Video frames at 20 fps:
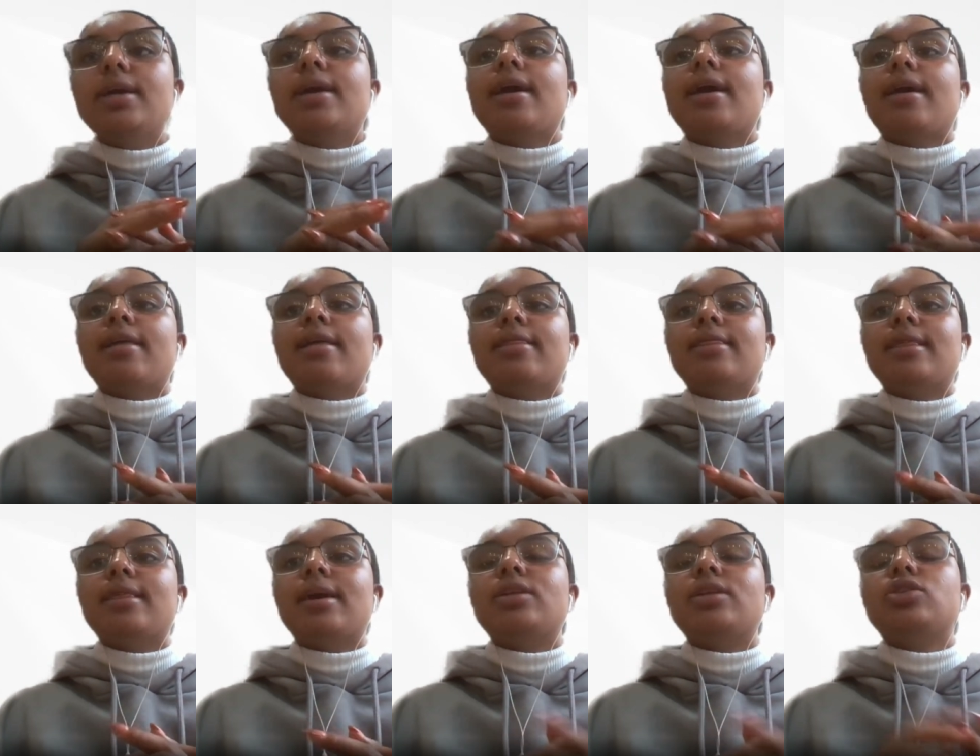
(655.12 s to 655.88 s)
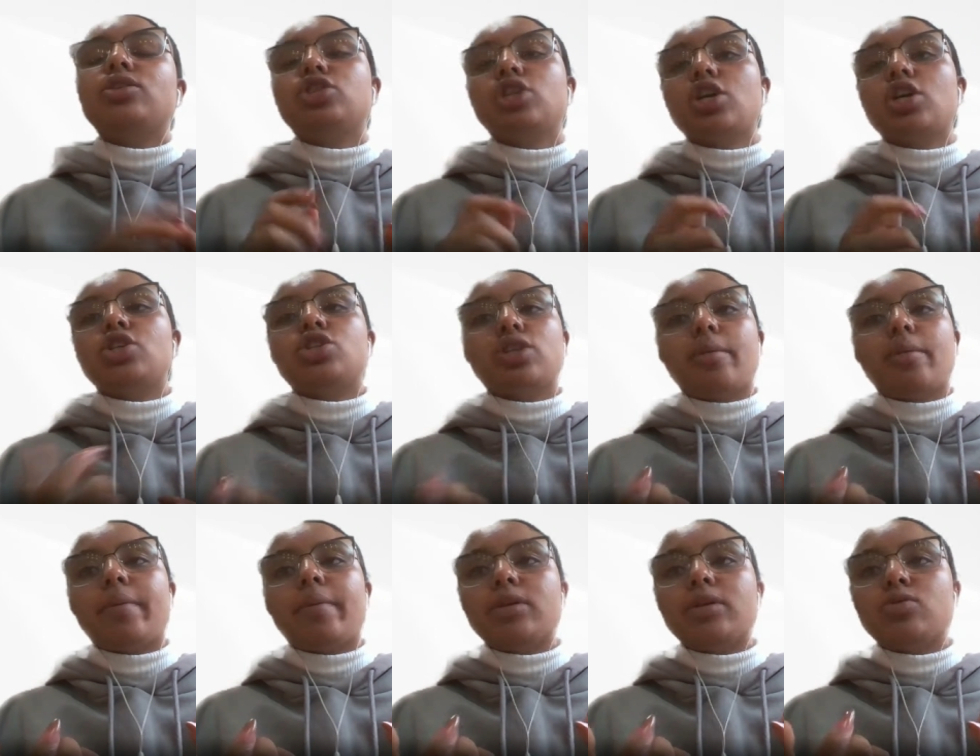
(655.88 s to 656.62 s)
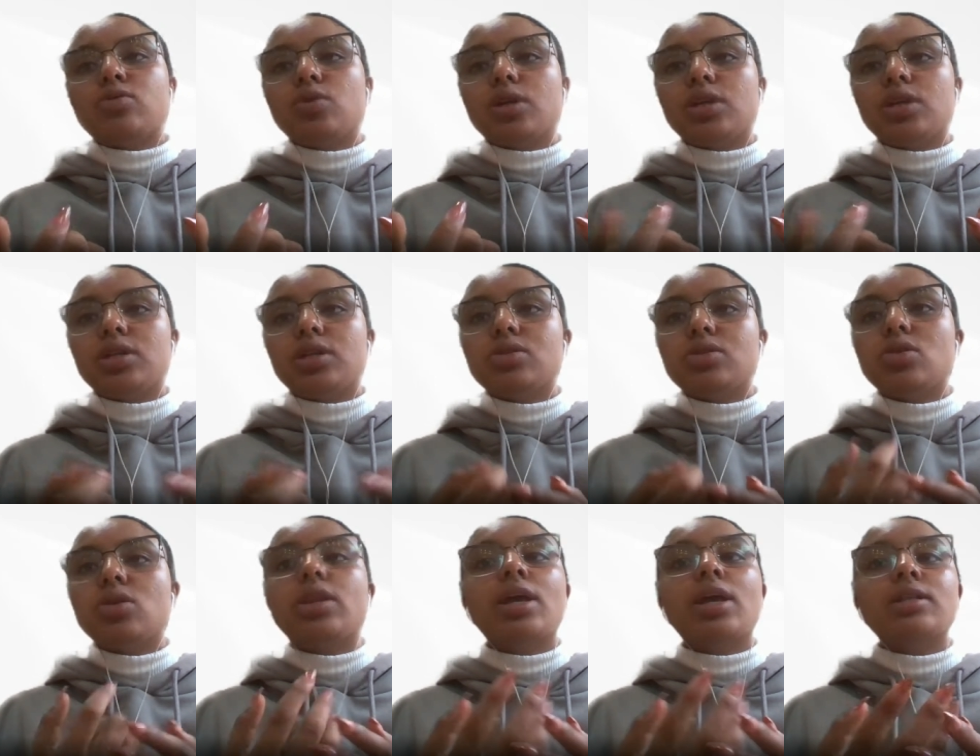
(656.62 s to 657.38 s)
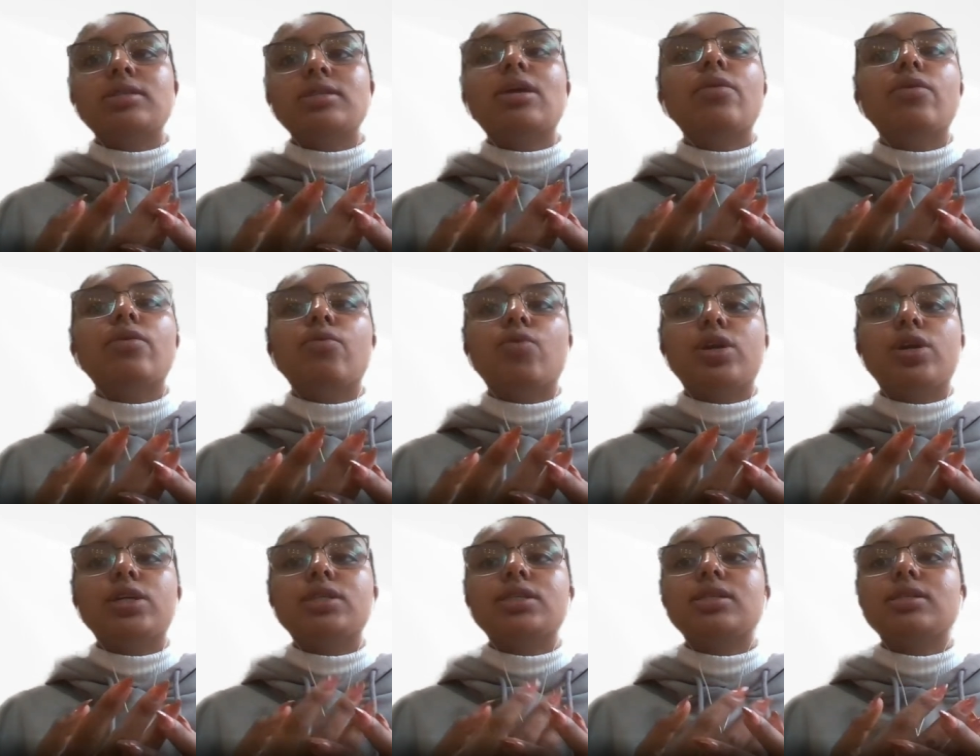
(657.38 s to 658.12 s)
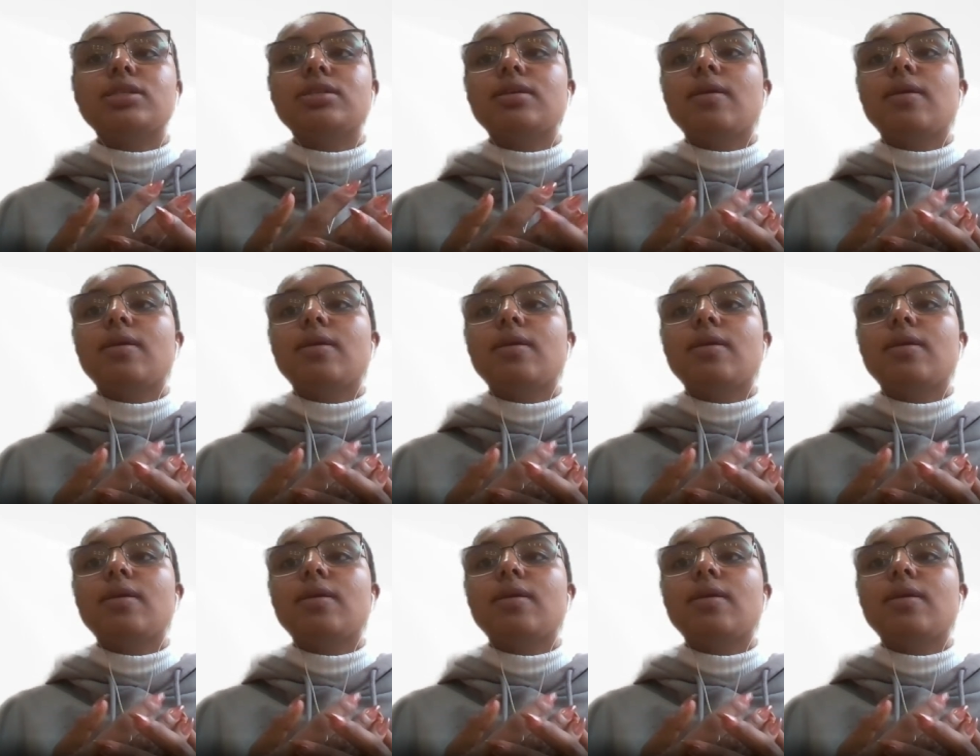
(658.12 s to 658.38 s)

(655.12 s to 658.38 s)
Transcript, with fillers: and then change the password. So that's how it works